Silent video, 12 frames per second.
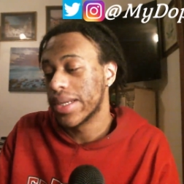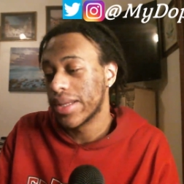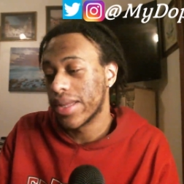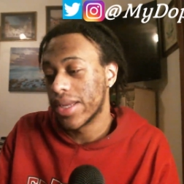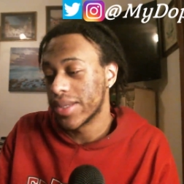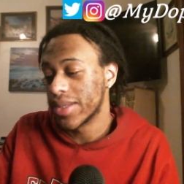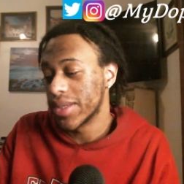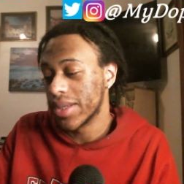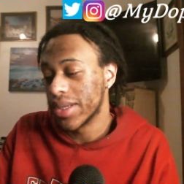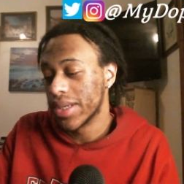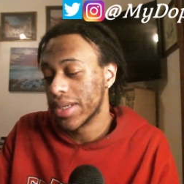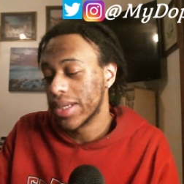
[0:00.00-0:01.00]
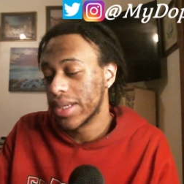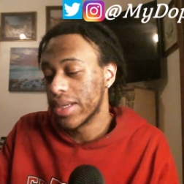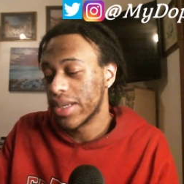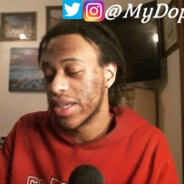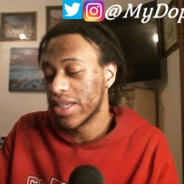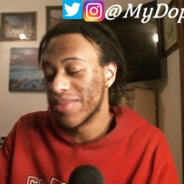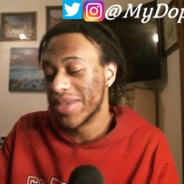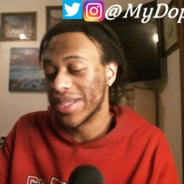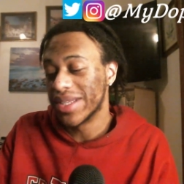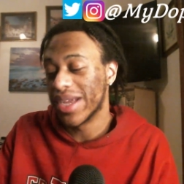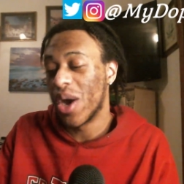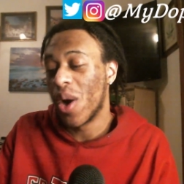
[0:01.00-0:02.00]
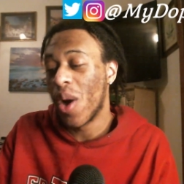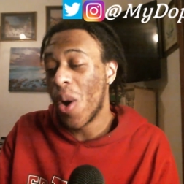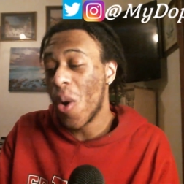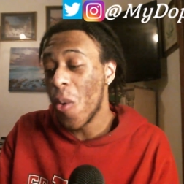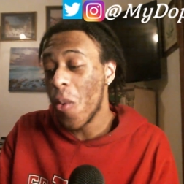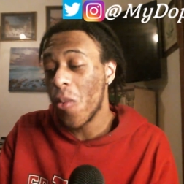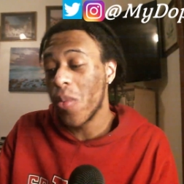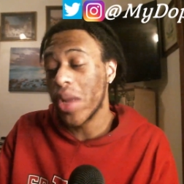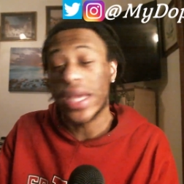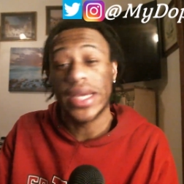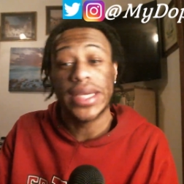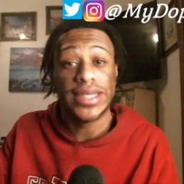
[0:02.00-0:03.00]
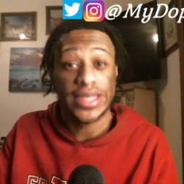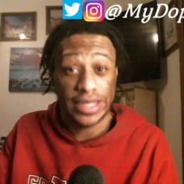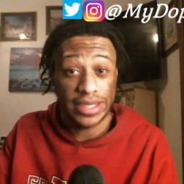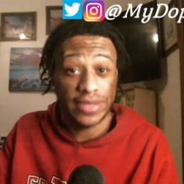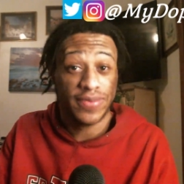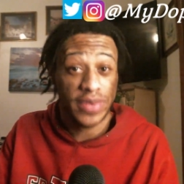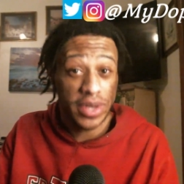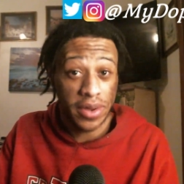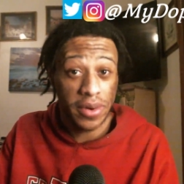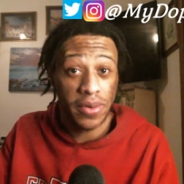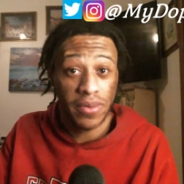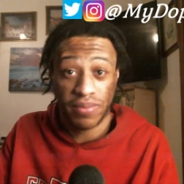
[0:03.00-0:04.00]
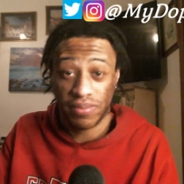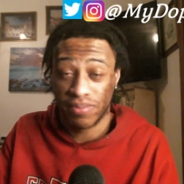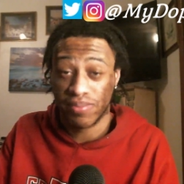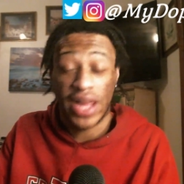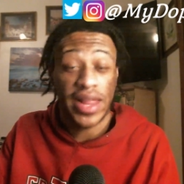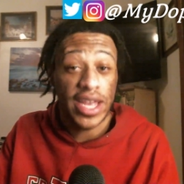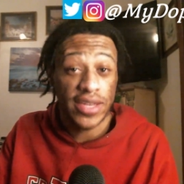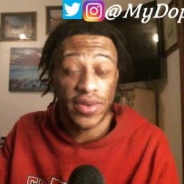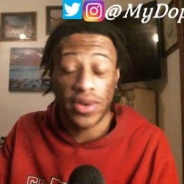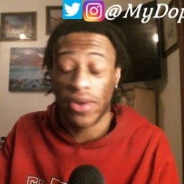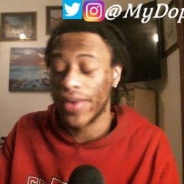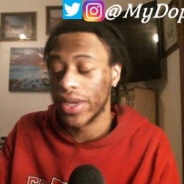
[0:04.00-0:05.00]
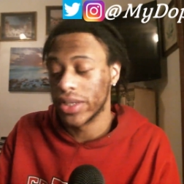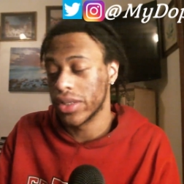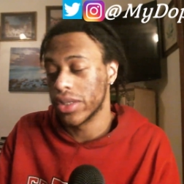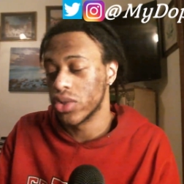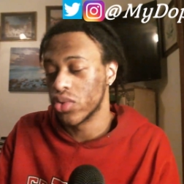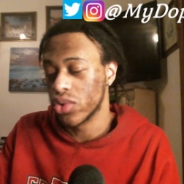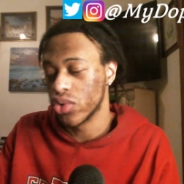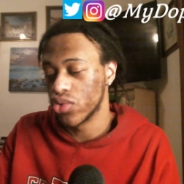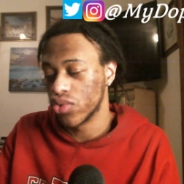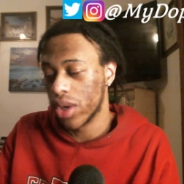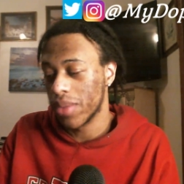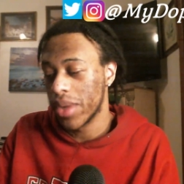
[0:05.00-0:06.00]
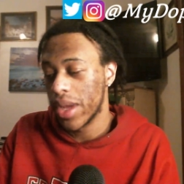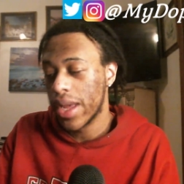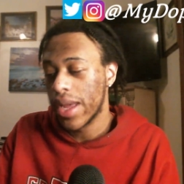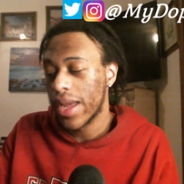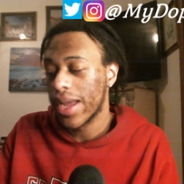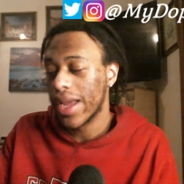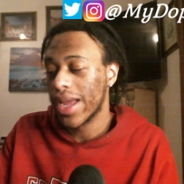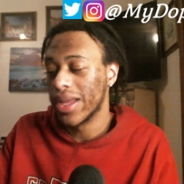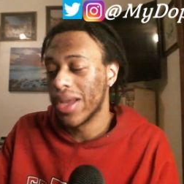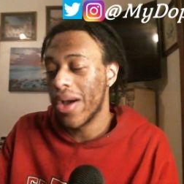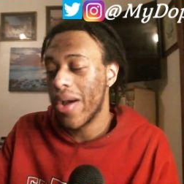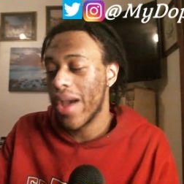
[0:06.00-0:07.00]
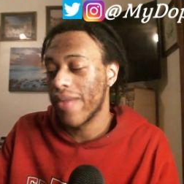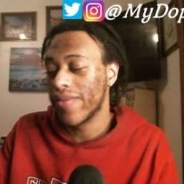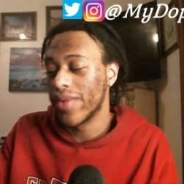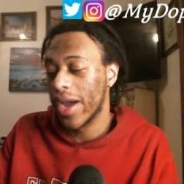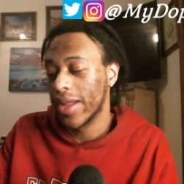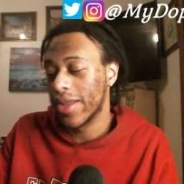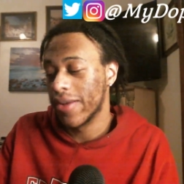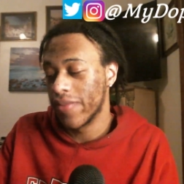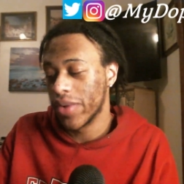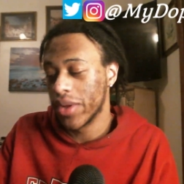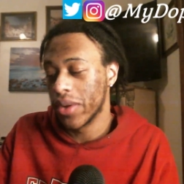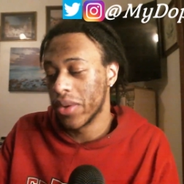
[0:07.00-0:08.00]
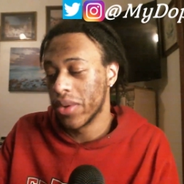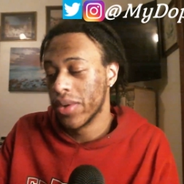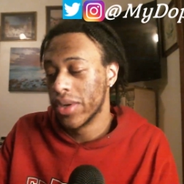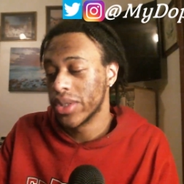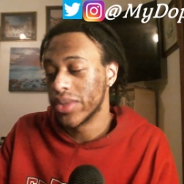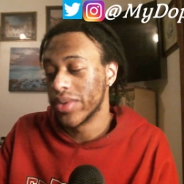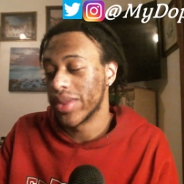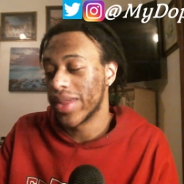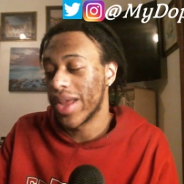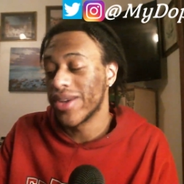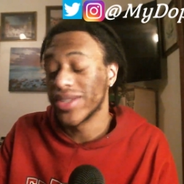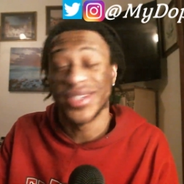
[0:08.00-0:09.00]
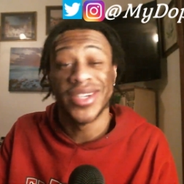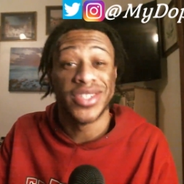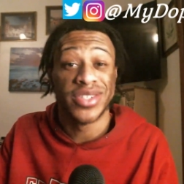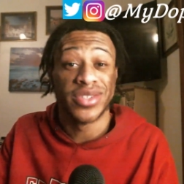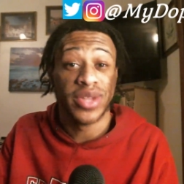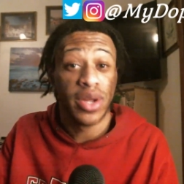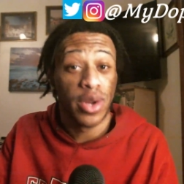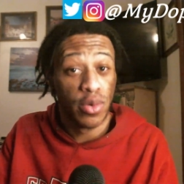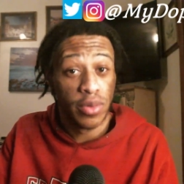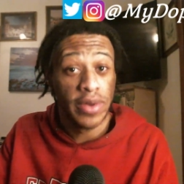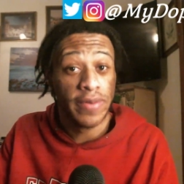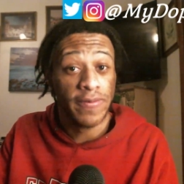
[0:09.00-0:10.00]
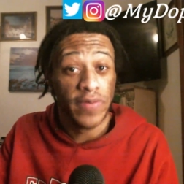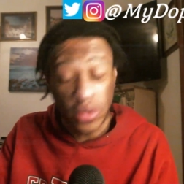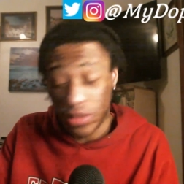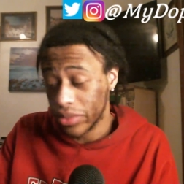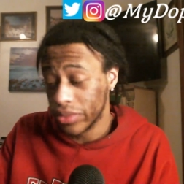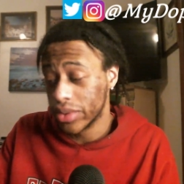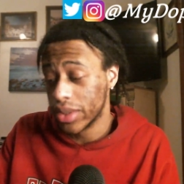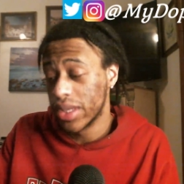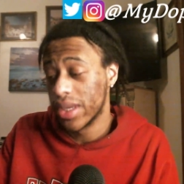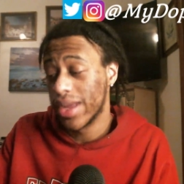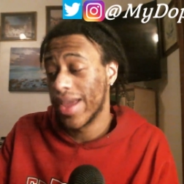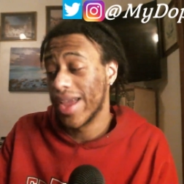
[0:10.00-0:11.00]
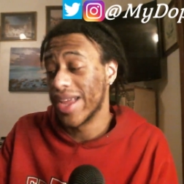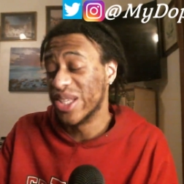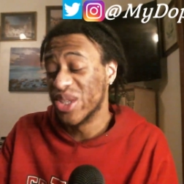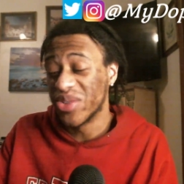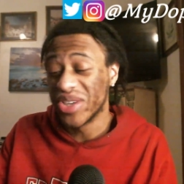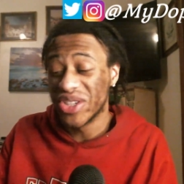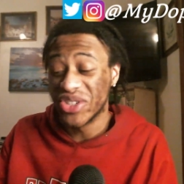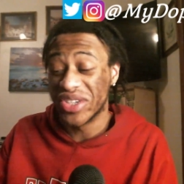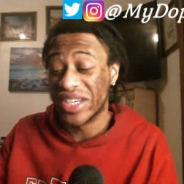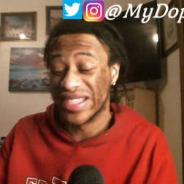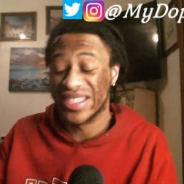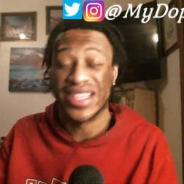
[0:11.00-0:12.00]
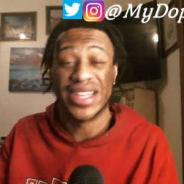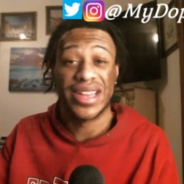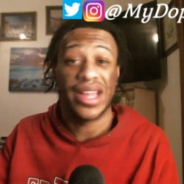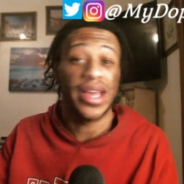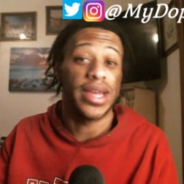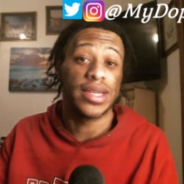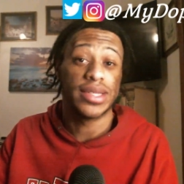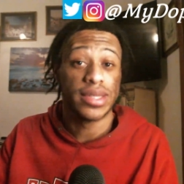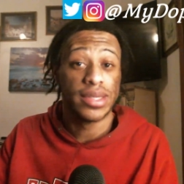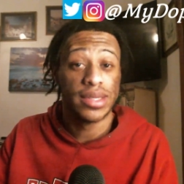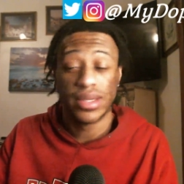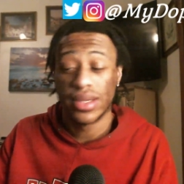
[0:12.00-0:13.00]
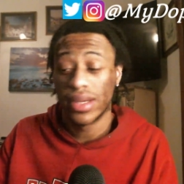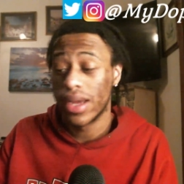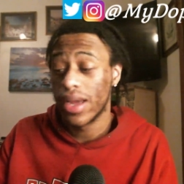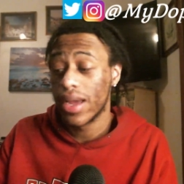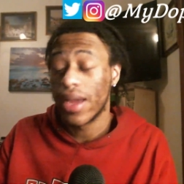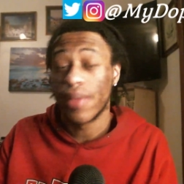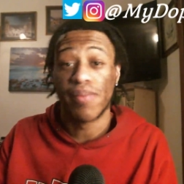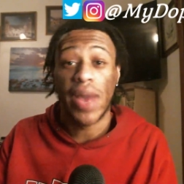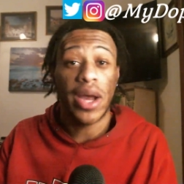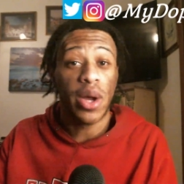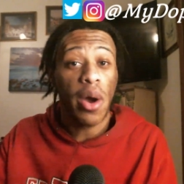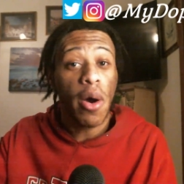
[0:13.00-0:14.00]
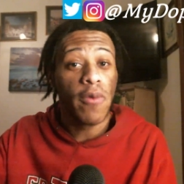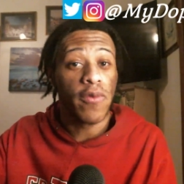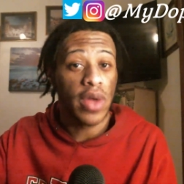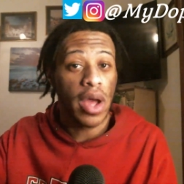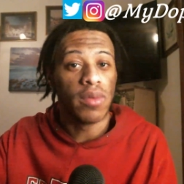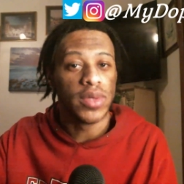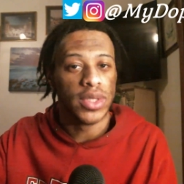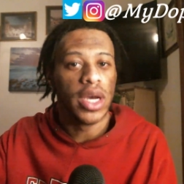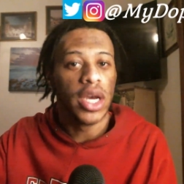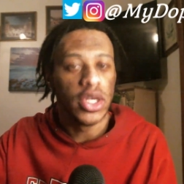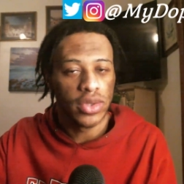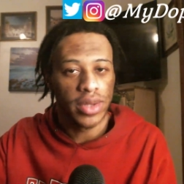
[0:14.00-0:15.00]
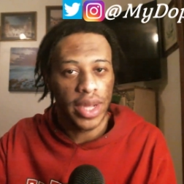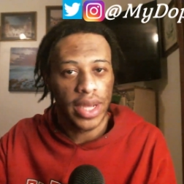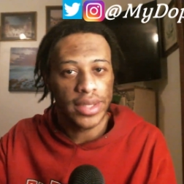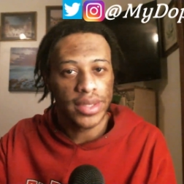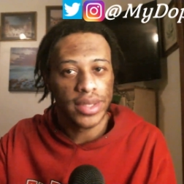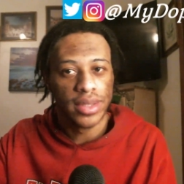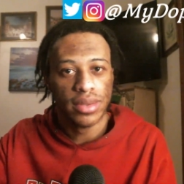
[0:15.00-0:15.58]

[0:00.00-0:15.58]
let's see, it's been a whole week since this video, my last video of Angelina Jordan dropped. And y'all have got that video to 1,131 views and 210 likes. My goal for y'all was 100 likes.